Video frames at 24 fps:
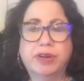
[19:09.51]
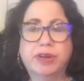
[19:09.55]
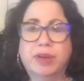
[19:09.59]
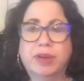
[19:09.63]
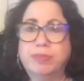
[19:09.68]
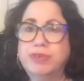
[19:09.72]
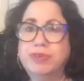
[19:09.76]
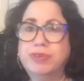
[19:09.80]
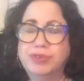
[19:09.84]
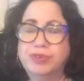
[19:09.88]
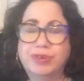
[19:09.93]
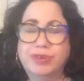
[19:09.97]

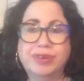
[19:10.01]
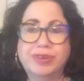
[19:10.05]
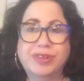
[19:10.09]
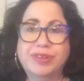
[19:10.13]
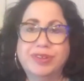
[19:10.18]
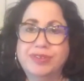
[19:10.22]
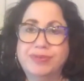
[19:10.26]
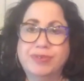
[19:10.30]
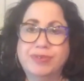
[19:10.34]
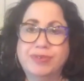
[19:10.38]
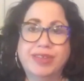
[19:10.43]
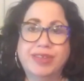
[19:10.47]
opportunities
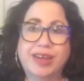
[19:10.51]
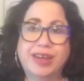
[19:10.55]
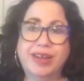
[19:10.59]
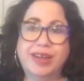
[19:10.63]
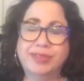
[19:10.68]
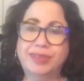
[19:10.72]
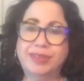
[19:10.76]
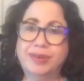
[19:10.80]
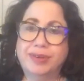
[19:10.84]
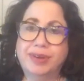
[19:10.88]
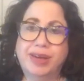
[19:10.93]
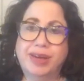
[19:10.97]
for that.
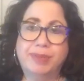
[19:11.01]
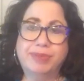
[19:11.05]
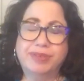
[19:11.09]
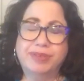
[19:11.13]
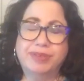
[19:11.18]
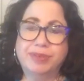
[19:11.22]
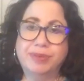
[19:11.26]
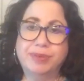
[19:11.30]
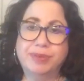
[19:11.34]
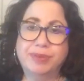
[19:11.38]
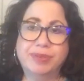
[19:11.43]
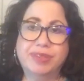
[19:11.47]
There
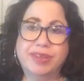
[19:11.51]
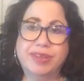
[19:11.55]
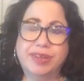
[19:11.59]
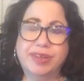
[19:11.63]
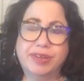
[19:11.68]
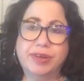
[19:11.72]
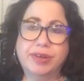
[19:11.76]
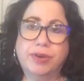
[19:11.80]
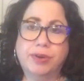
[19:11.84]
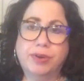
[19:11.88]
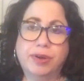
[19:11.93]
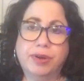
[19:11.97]
absolutely
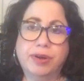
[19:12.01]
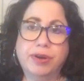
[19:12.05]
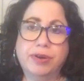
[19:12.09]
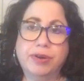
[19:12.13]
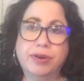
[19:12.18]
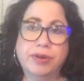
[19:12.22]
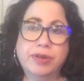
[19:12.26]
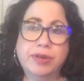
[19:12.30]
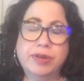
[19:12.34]
are.